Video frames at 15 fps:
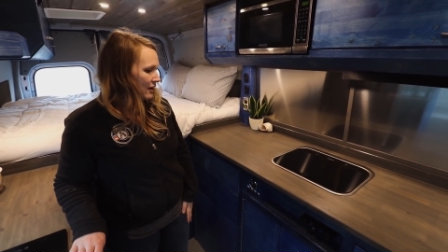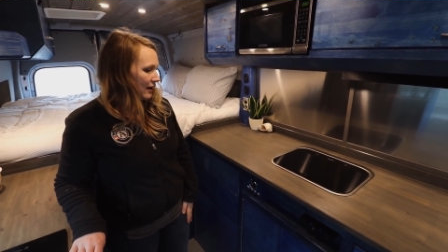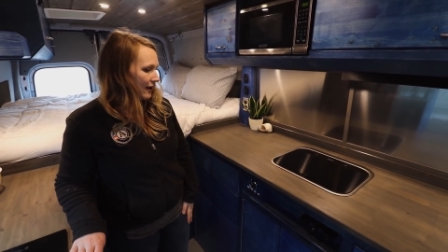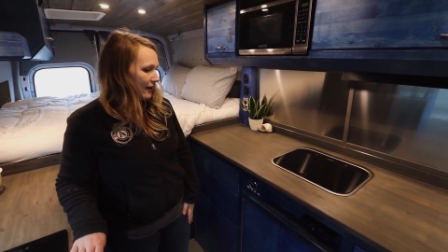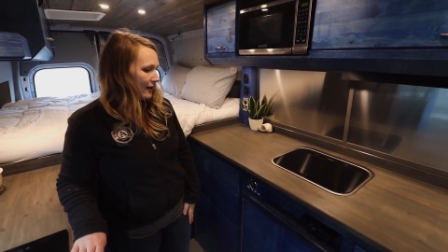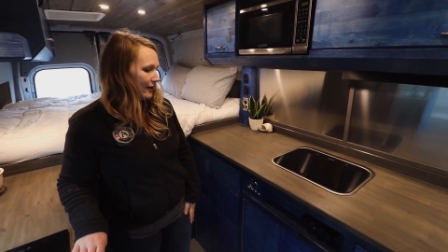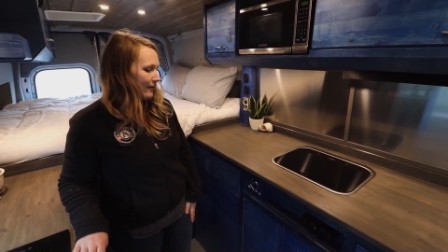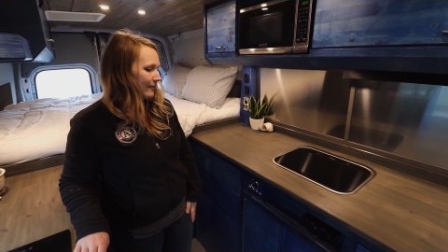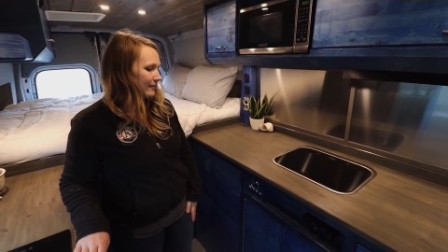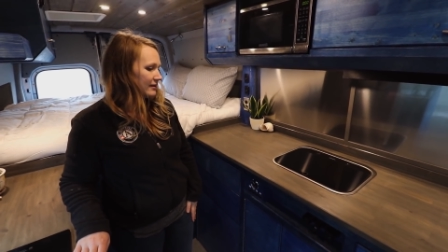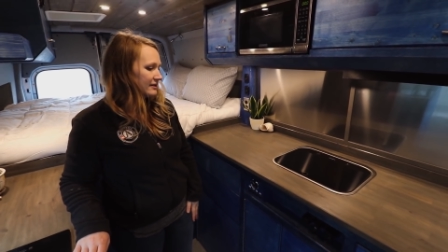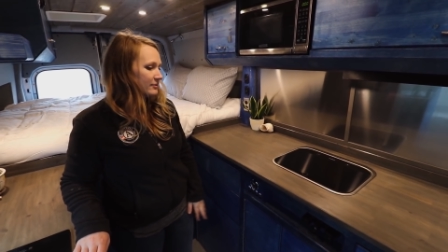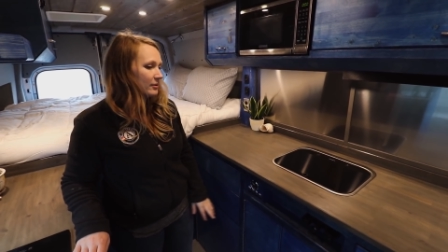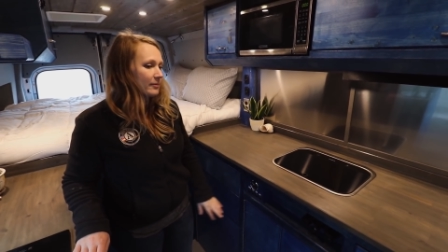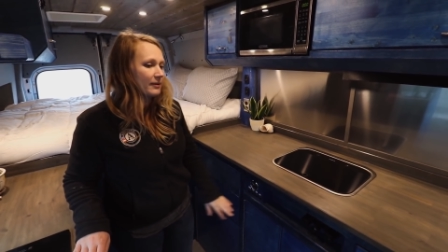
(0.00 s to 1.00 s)

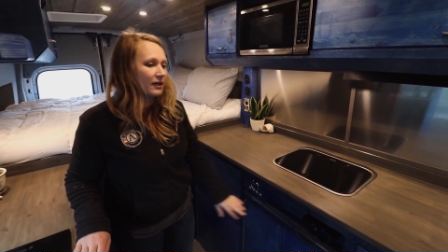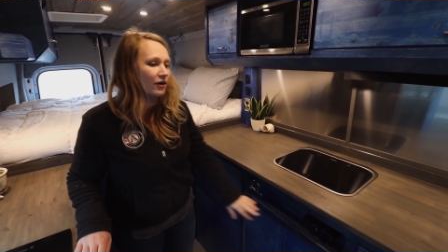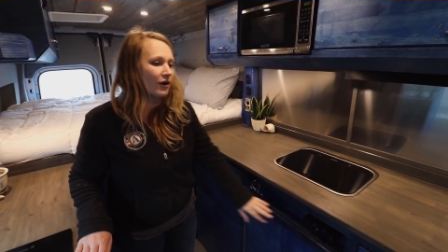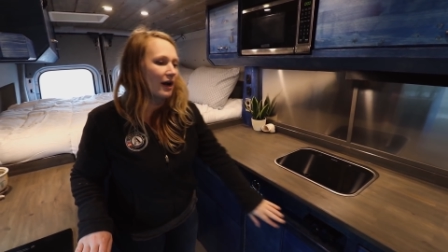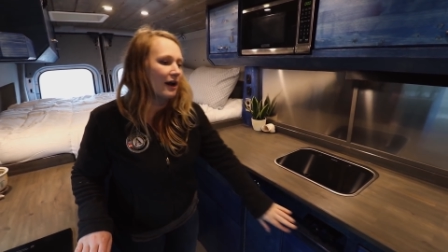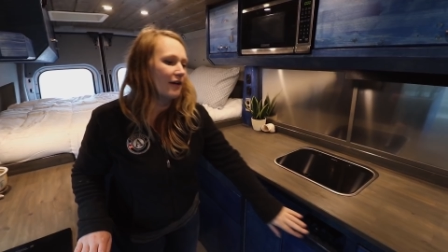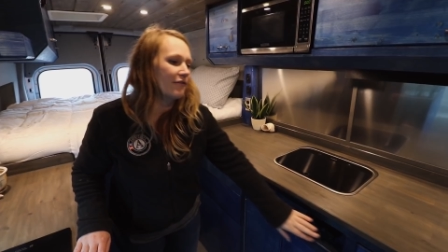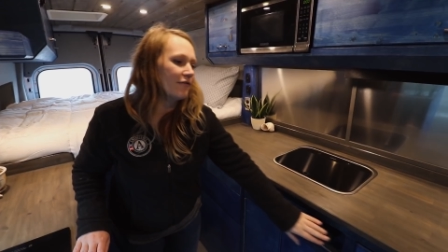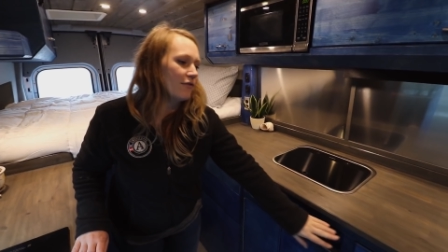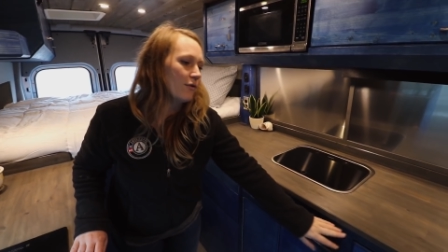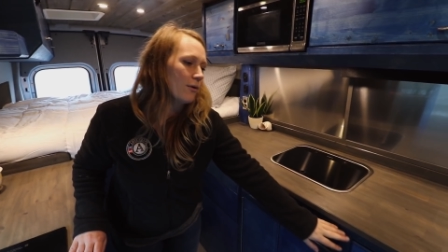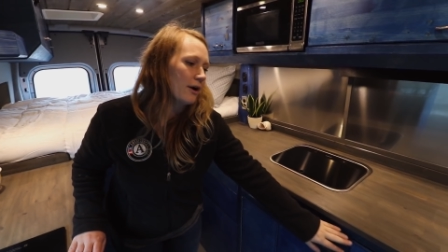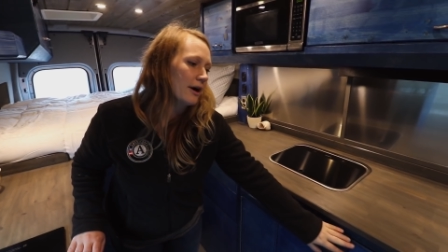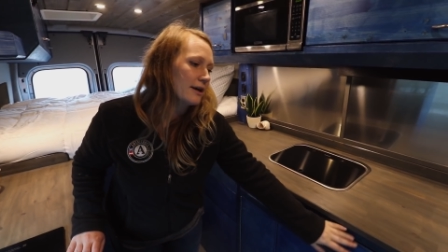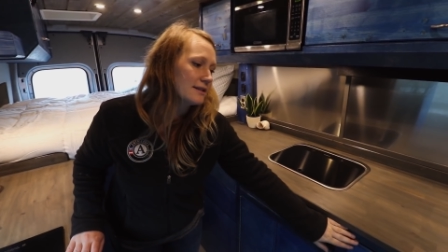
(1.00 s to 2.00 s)
This will be great
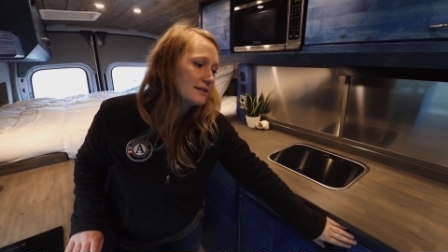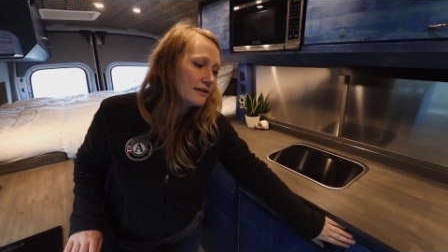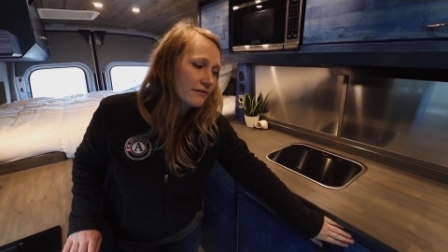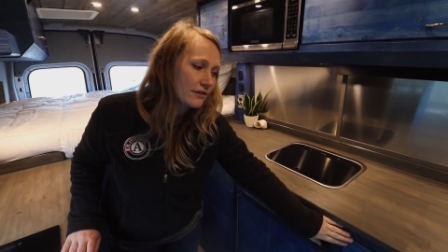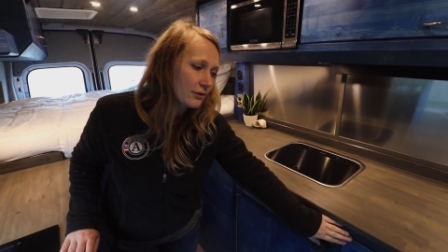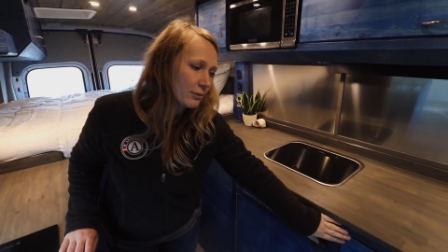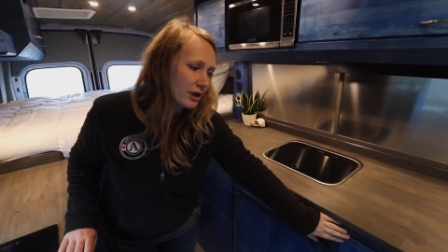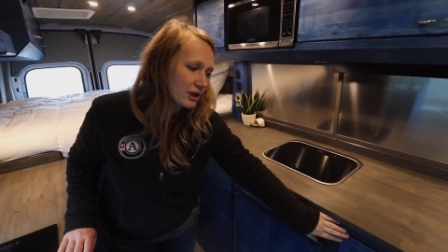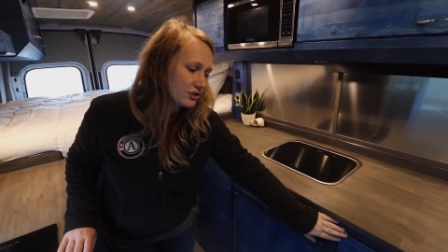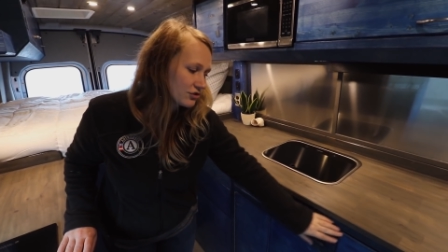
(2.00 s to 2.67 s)
for a silverware